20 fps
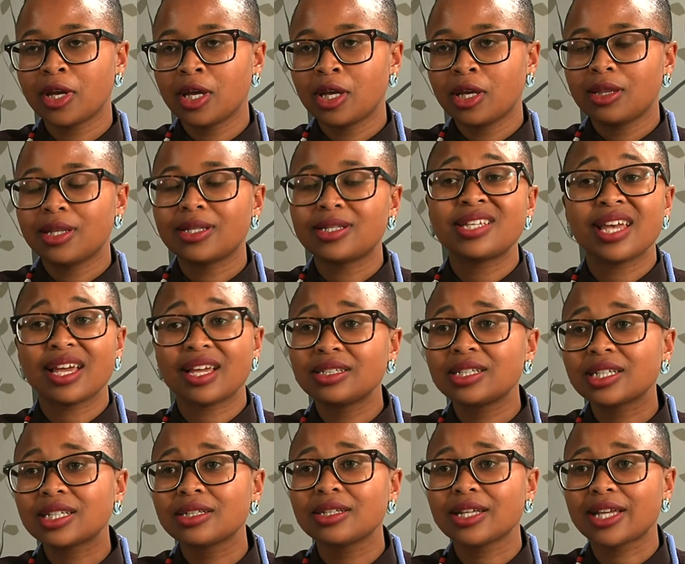the
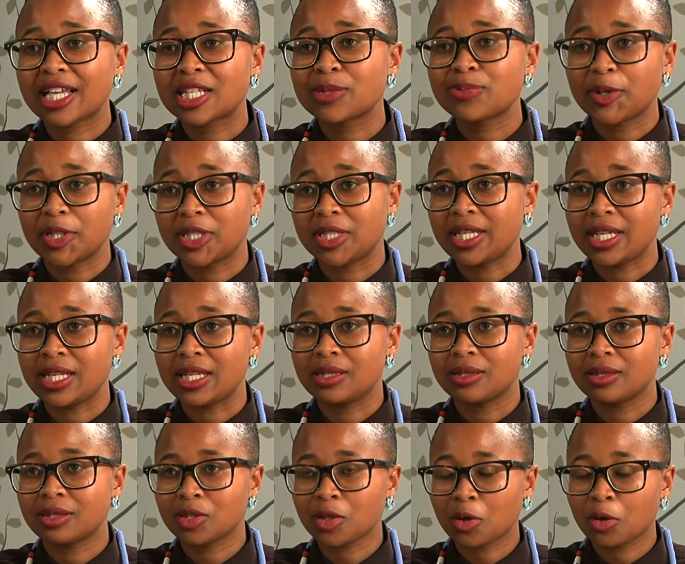technical expertise,
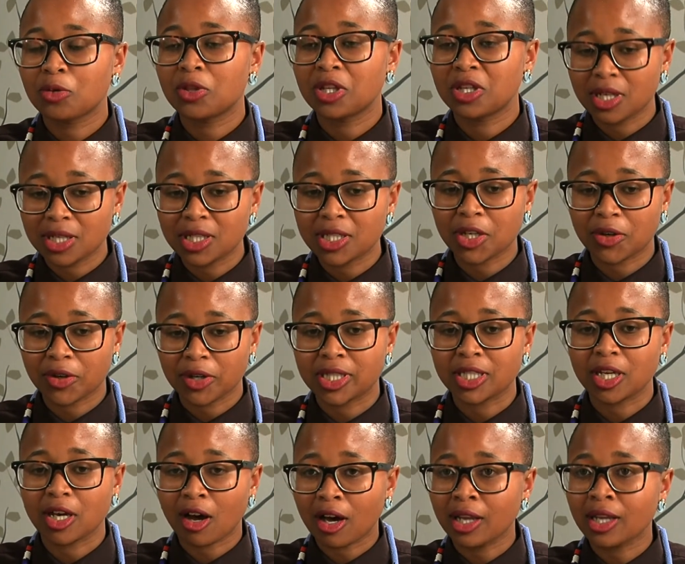so the nitty-gritty
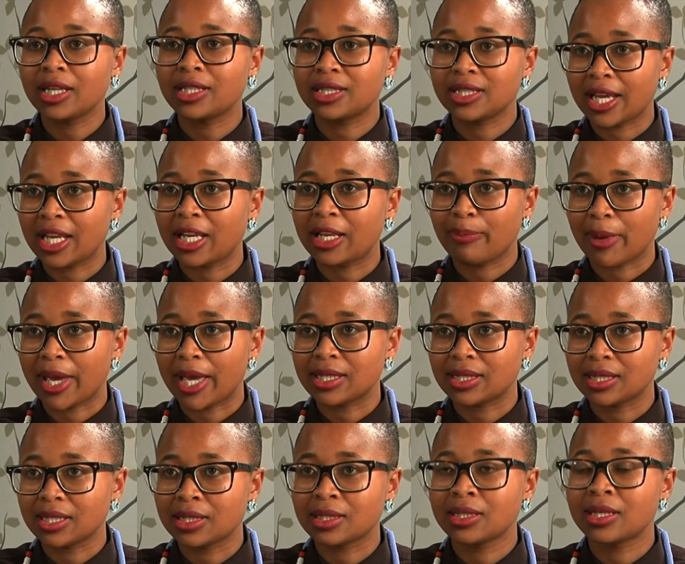on a daily
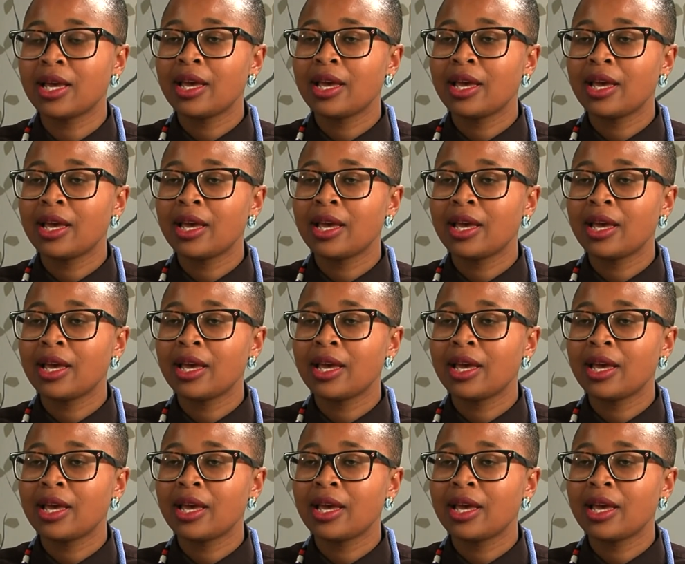basis.